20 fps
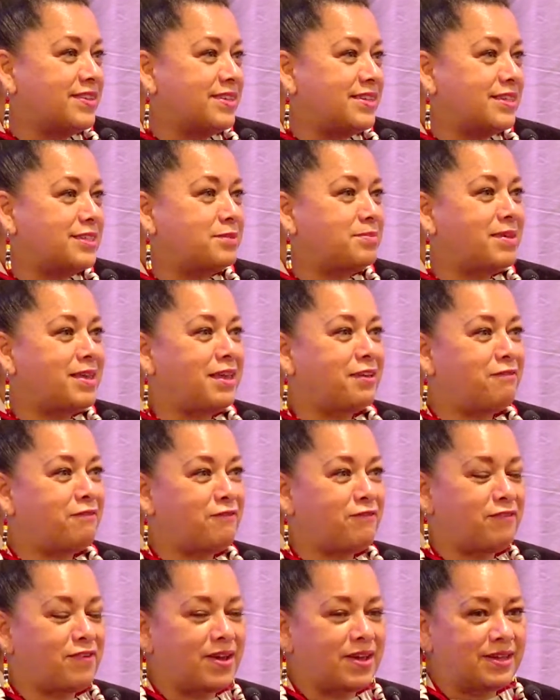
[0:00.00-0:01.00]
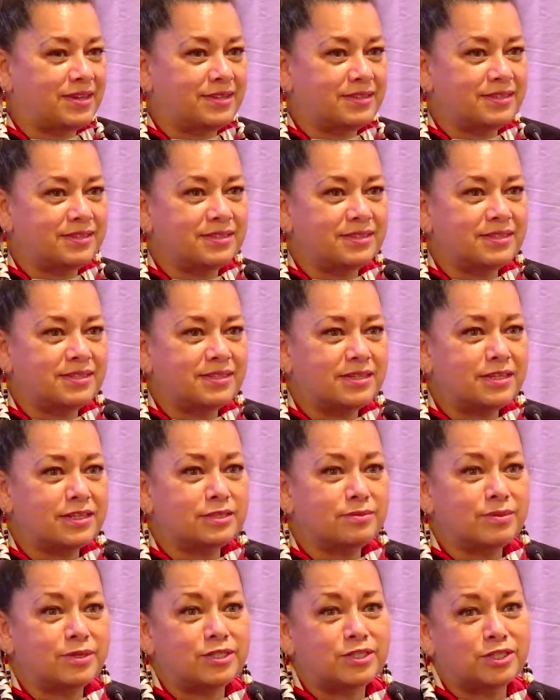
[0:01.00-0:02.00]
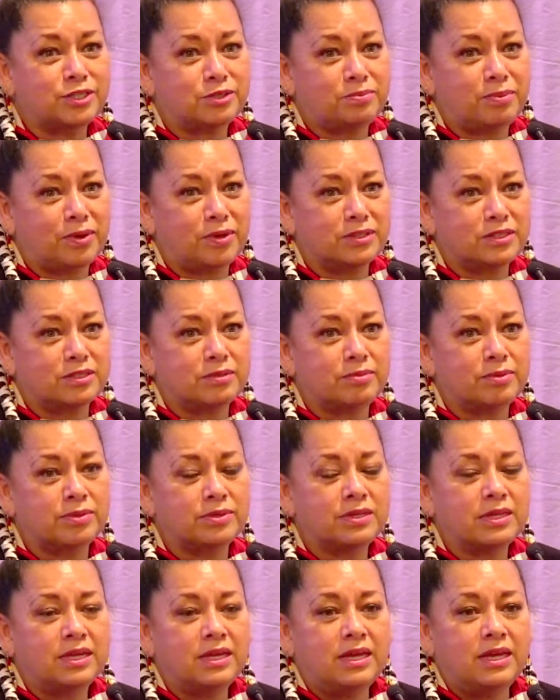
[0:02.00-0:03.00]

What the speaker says: Let's make it fun as much as possible.